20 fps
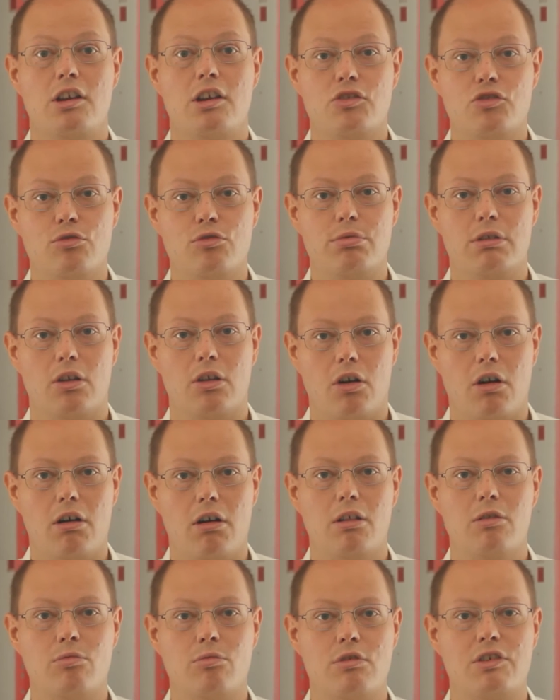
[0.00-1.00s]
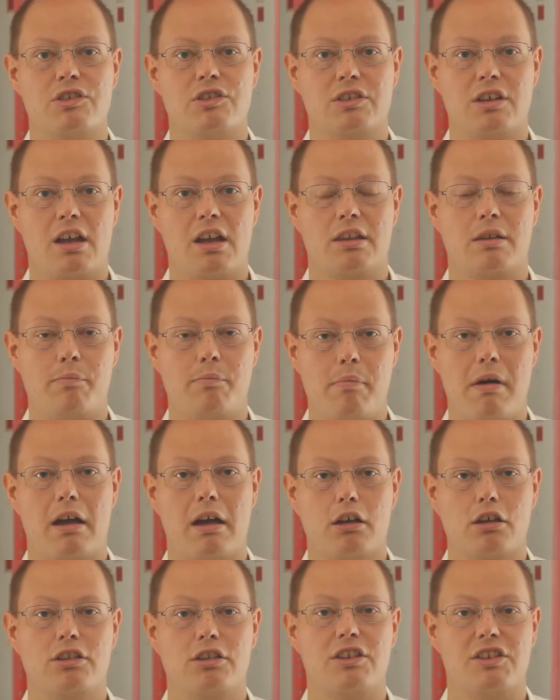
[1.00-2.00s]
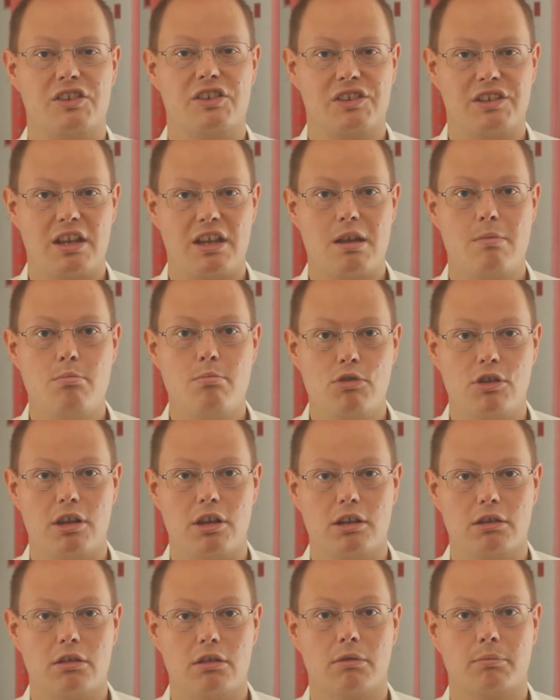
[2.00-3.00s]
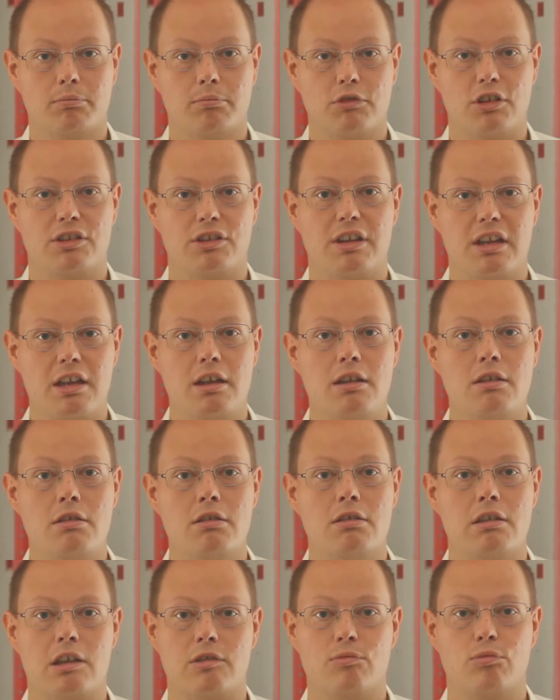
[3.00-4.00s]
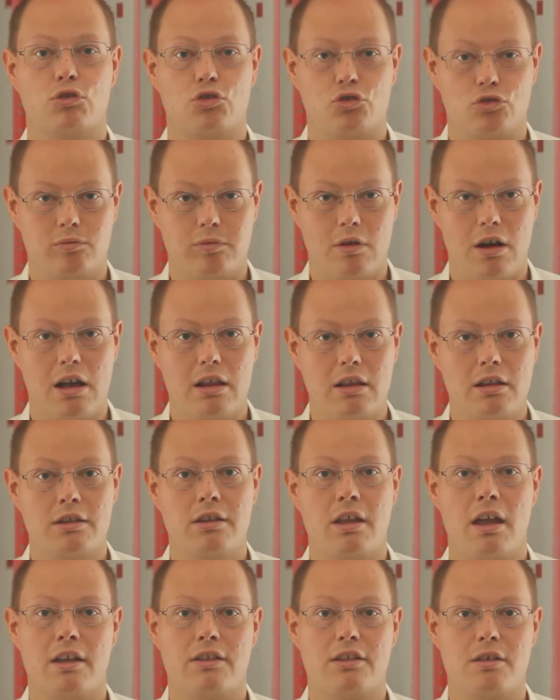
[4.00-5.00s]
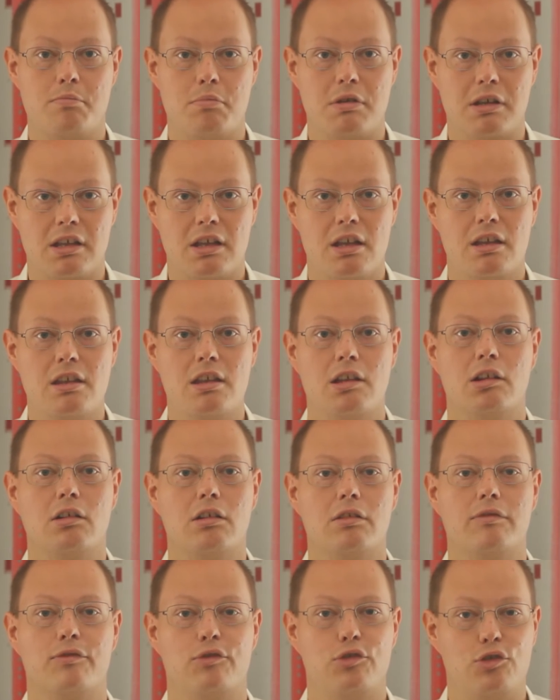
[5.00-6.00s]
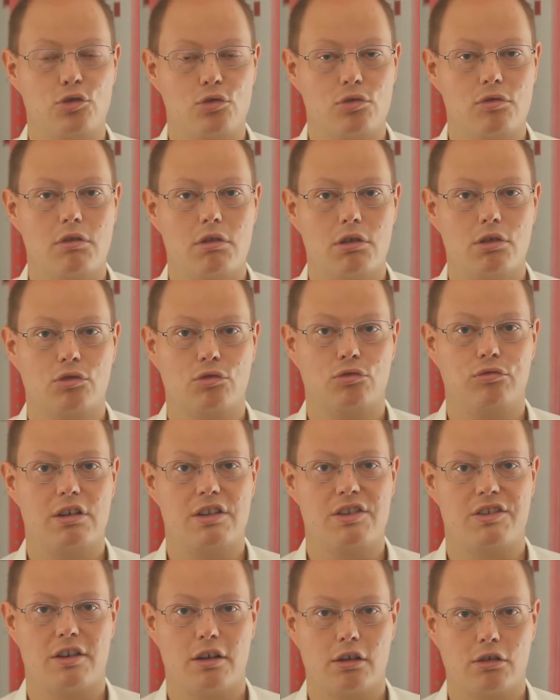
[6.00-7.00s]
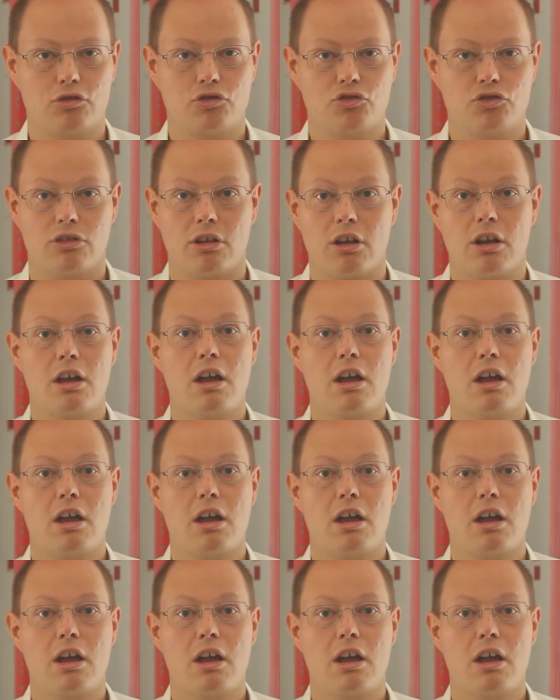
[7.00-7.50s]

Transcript: you will always get back the same data, the data that was valid at the beginning of your transaction.